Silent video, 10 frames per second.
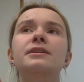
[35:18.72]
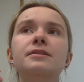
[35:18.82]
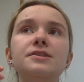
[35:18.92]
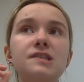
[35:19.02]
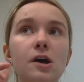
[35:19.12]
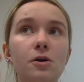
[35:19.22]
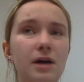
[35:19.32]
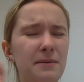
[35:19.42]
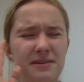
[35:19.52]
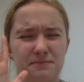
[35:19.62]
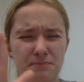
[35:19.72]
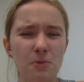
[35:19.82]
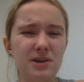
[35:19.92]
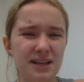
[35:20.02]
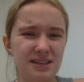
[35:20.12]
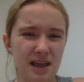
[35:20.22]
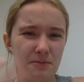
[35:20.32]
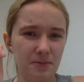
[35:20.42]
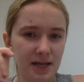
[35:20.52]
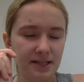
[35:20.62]
So, I mean, but we'll get to him
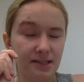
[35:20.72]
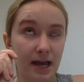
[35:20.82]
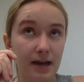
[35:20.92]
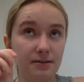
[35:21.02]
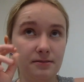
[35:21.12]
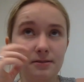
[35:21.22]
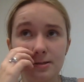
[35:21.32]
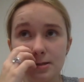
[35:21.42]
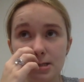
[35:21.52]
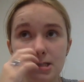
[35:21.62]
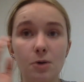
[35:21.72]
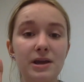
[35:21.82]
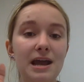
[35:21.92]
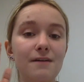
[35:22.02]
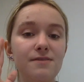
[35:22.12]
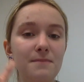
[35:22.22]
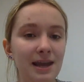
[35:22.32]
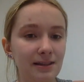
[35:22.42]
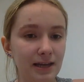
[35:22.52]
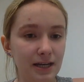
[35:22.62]
when we get to that. So we have the
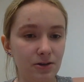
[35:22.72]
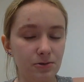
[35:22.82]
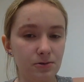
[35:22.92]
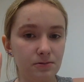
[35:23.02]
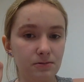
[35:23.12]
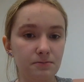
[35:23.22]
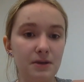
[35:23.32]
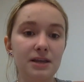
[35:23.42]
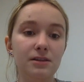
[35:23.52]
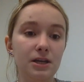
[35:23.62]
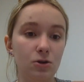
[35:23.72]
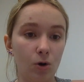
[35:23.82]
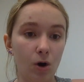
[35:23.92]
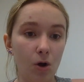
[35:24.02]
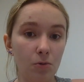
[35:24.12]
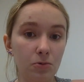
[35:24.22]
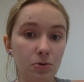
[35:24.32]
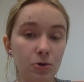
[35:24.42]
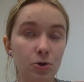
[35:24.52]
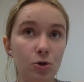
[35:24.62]
main lead who main lead girl
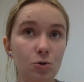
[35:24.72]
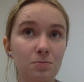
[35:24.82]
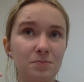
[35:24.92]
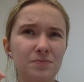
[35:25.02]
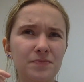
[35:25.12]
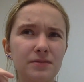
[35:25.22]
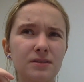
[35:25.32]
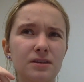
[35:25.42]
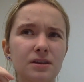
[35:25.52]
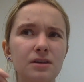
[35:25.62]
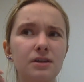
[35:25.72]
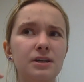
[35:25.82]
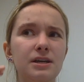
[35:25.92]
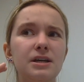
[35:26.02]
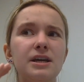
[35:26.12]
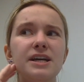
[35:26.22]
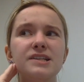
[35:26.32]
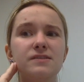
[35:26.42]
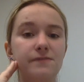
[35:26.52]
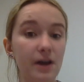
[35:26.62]
who
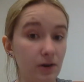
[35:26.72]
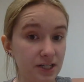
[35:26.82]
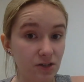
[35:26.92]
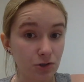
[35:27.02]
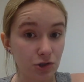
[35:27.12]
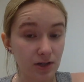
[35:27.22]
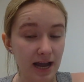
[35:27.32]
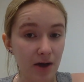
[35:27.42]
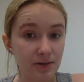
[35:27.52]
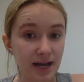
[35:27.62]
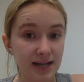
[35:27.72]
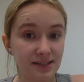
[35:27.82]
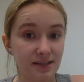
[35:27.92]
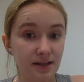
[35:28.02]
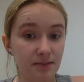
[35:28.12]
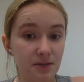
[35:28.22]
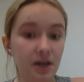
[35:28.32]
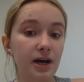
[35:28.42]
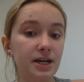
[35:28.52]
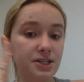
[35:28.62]
is very socially outcasted
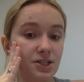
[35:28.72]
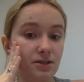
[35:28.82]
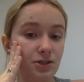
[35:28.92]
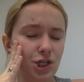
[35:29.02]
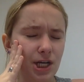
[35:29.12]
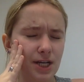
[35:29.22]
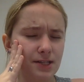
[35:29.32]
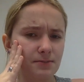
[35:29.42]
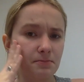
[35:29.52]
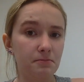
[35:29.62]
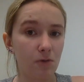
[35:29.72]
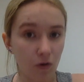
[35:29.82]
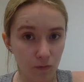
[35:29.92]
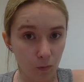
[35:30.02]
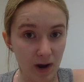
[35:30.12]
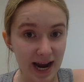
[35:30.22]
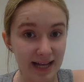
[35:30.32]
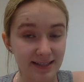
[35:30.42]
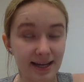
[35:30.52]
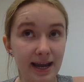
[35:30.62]
because she's
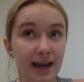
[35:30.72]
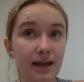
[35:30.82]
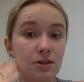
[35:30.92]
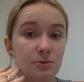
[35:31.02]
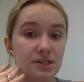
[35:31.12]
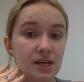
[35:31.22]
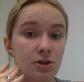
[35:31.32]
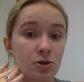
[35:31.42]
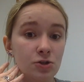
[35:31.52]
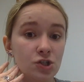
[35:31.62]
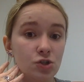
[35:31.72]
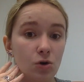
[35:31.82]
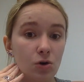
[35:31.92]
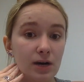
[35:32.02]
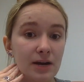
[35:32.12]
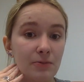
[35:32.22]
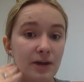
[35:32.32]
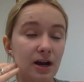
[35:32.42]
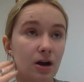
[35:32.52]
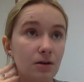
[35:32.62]
overweight, and there was a news story
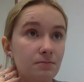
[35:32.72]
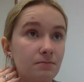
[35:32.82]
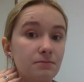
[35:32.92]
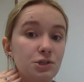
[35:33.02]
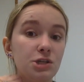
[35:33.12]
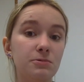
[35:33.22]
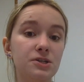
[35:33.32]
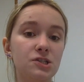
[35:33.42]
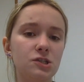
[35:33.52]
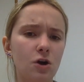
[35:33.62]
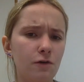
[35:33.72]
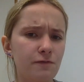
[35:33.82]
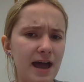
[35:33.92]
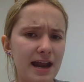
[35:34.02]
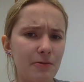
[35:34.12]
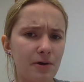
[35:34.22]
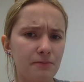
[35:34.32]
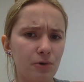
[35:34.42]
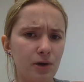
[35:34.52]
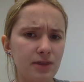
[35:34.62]
where she was so fat at one
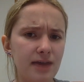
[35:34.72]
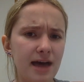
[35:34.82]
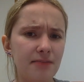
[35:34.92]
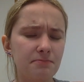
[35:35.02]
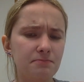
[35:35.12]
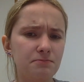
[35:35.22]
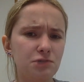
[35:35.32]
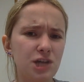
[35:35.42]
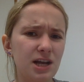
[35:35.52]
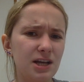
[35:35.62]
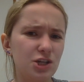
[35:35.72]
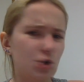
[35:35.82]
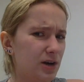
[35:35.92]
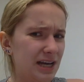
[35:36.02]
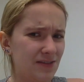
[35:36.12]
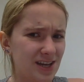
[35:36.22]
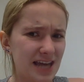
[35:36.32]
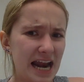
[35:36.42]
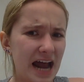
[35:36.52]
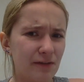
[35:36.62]
point that she couldn't even
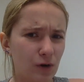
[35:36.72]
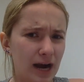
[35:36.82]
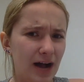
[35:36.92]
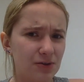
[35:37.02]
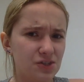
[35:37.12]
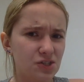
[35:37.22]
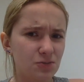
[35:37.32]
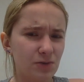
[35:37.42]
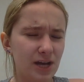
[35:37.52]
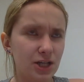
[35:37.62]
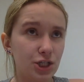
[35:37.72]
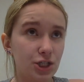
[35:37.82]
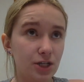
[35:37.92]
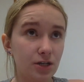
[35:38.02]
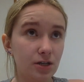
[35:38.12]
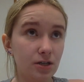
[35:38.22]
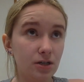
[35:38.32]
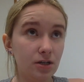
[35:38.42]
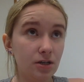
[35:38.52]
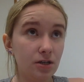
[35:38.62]
get out of her house, which.
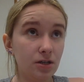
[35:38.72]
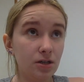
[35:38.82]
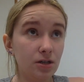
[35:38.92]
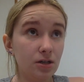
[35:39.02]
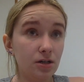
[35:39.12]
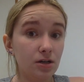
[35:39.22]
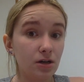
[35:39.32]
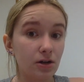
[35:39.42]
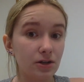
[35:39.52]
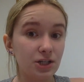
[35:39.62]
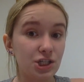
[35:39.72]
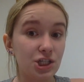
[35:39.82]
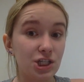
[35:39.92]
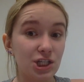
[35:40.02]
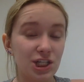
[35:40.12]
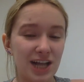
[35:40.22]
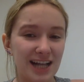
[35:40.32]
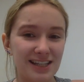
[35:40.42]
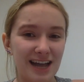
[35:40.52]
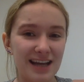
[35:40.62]
Holy
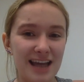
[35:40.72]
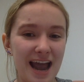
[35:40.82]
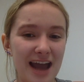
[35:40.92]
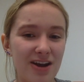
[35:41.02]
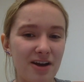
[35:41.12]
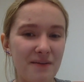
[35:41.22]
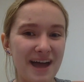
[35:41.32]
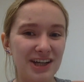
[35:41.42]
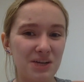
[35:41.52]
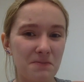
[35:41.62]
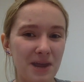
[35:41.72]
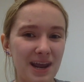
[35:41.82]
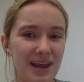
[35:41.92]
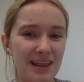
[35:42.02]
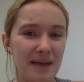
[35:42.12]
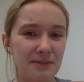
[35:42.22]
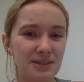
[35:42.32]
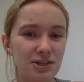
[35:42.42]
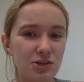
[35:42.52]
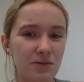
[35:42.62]
shit, I cannot imagine being in that
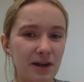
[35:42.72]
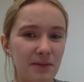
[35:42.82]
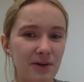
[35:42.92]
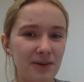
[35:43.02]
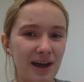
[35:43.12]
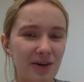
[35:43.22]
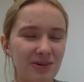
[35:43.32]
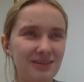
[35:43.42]
position right about now.